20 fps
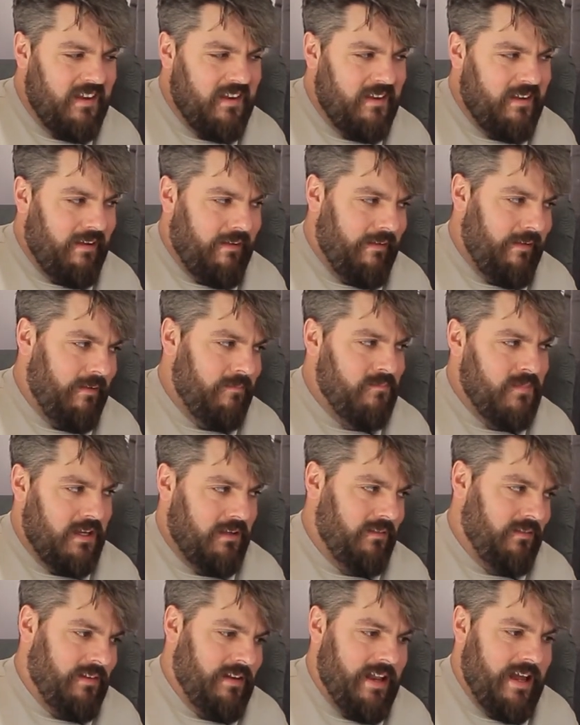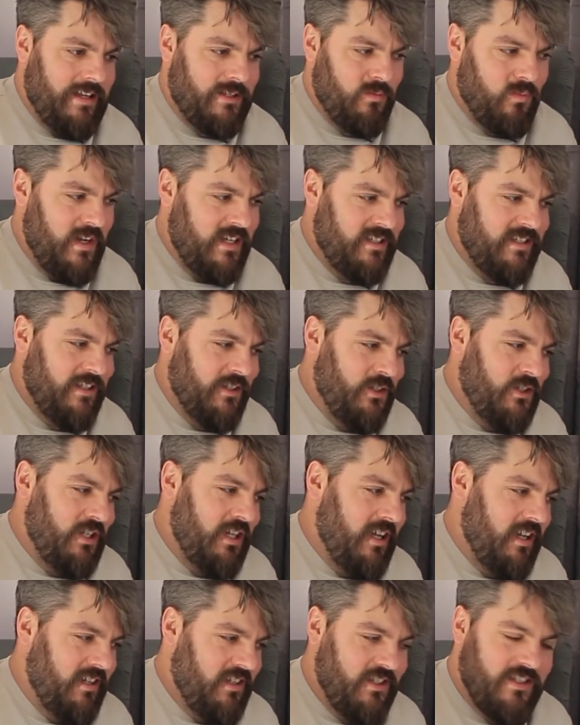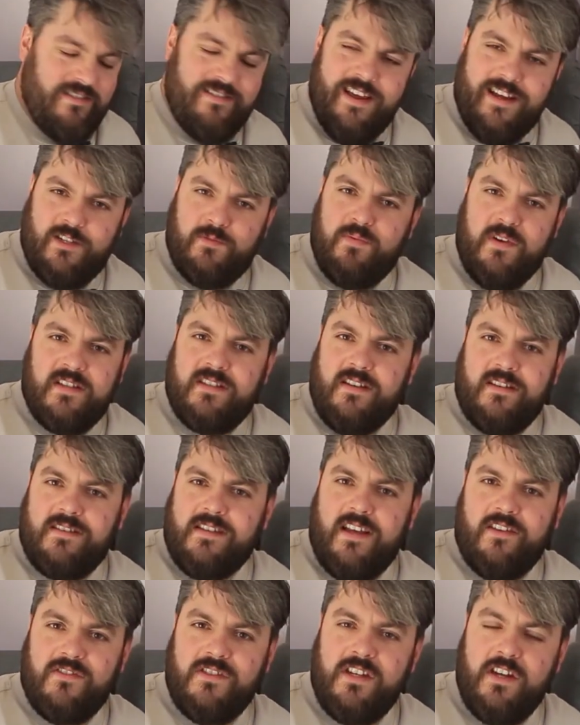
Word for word: uh, middle class Western church express ourselves.